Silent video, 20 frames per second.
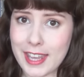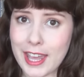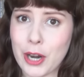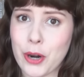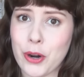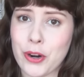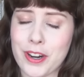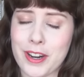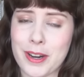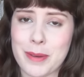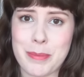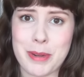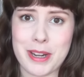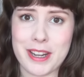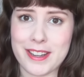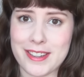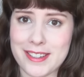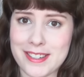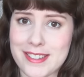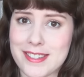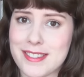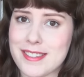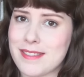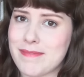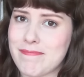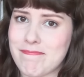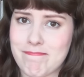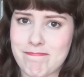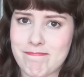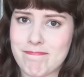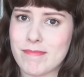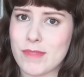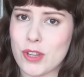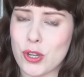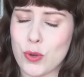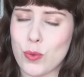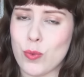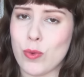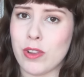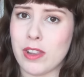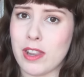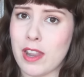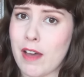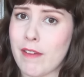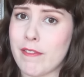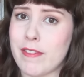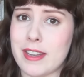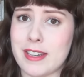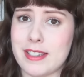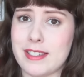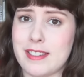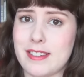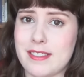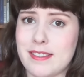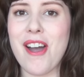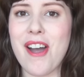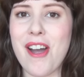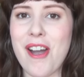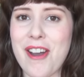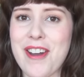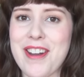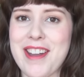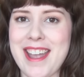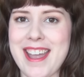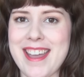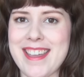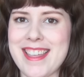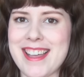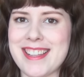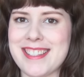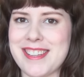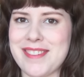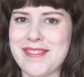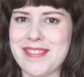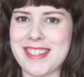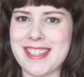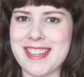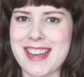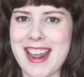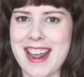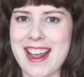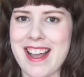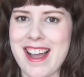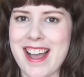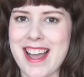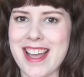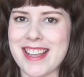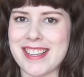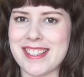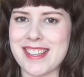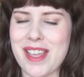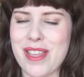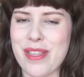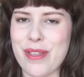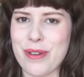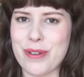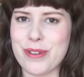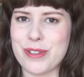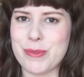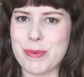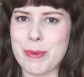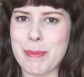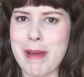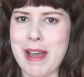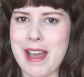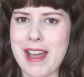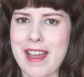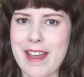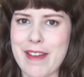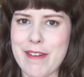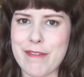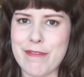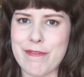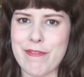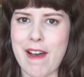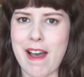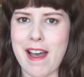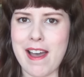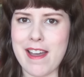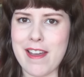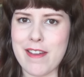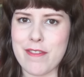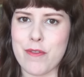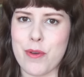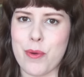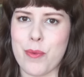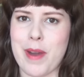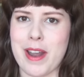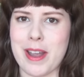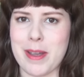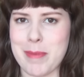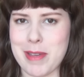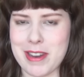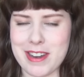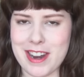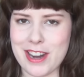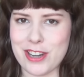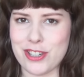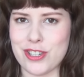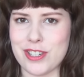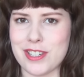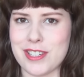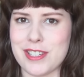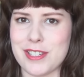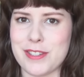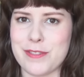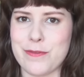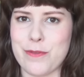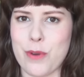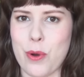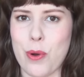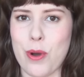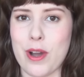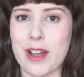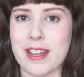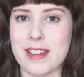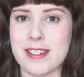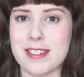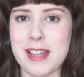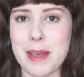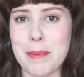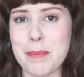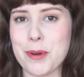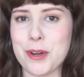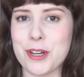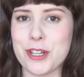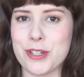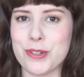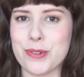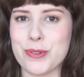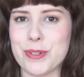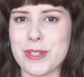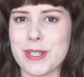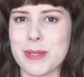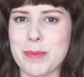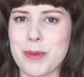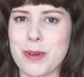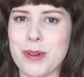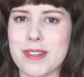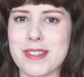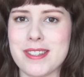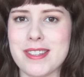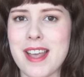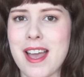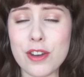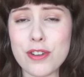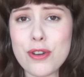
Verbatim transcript: Get on it because you will love it. Okay, that's it for today guys. Those were my five recommendations for contemporary children's books.